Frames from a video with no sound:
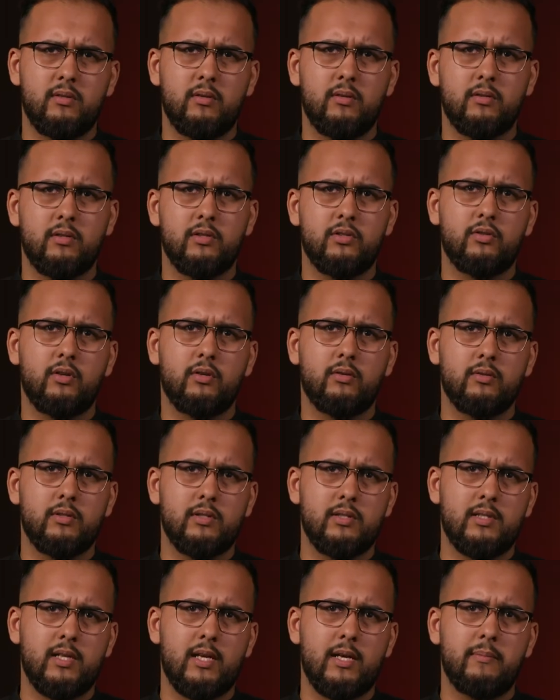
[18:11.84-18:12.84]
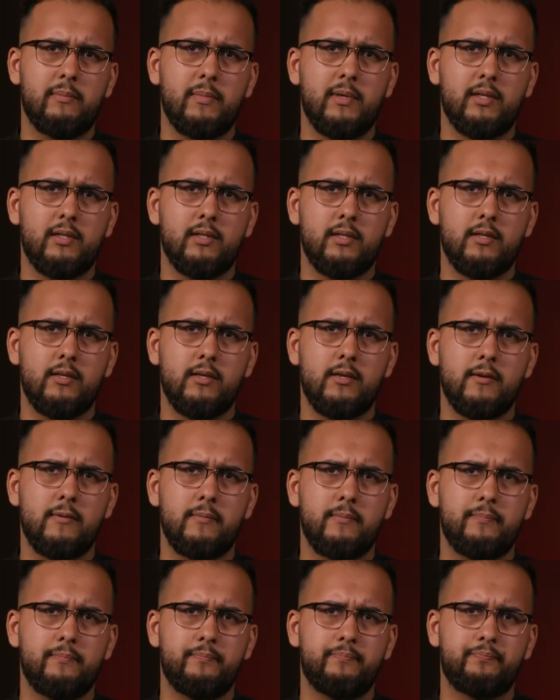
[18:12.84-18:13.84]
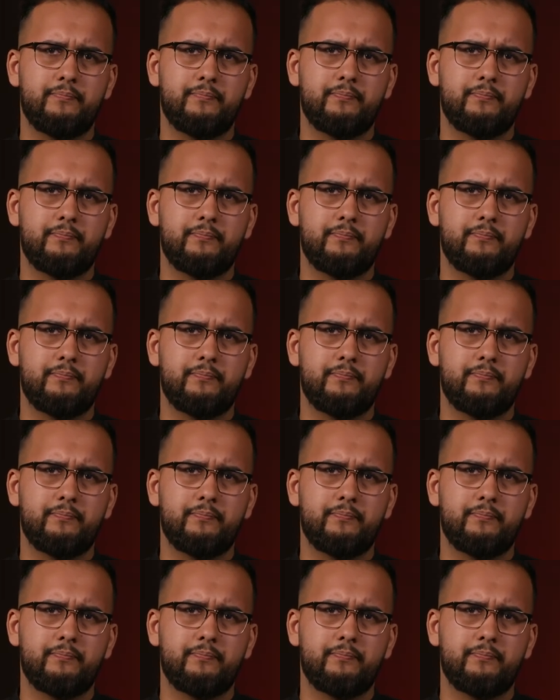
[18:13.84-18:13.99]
you know, the struggle this time, and um,